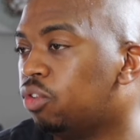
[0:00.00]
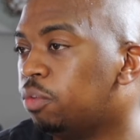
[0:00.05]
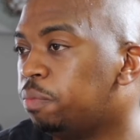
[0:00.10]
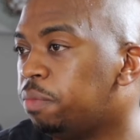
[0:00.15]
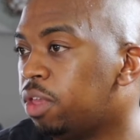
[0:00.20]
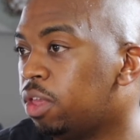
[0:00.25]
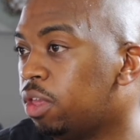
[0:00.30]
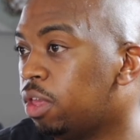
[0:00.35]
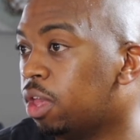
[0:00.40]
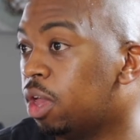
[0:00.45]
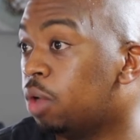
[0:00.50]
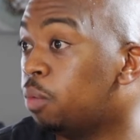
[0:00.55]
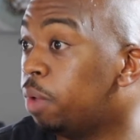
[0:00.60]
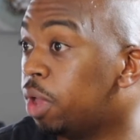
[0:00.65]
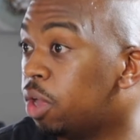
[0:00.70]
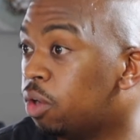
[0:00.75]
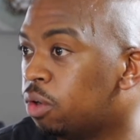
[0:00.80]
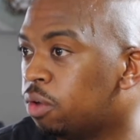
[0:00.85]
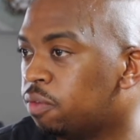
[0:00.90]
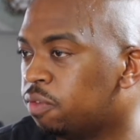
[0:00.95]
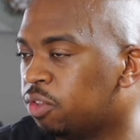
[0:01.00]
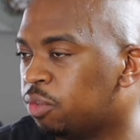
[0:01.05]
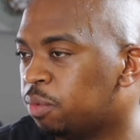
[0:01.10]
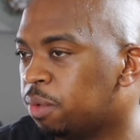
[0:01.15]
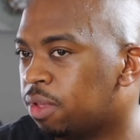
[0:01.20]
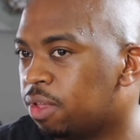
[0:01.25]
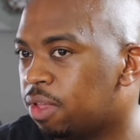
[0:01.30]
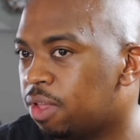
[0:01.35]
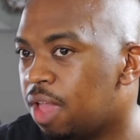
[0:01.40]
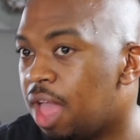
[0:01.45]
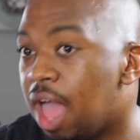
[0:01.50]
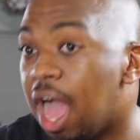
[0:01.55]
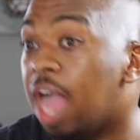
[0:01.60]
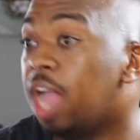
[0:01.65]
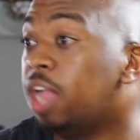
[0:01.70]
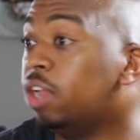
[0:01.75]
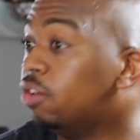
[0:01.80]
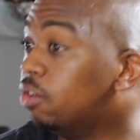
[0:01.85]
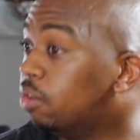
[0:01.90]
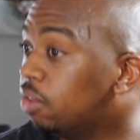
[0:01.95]
be aware of as well. I
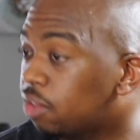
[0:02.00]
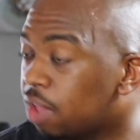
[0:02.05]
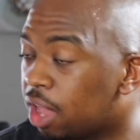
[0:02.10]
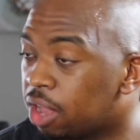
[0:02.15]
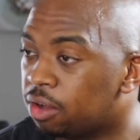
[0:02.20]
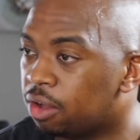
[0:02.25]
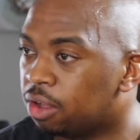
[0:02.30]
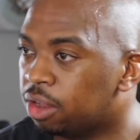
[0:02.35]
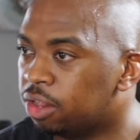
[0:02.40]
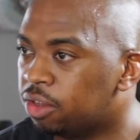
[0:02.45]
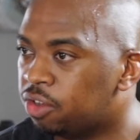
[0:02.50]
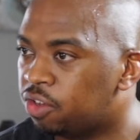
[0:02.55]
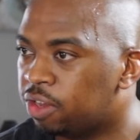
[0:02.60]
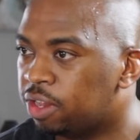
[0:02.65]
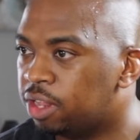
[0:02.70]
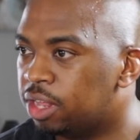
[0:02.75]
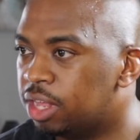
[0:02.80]
enjoy psychology.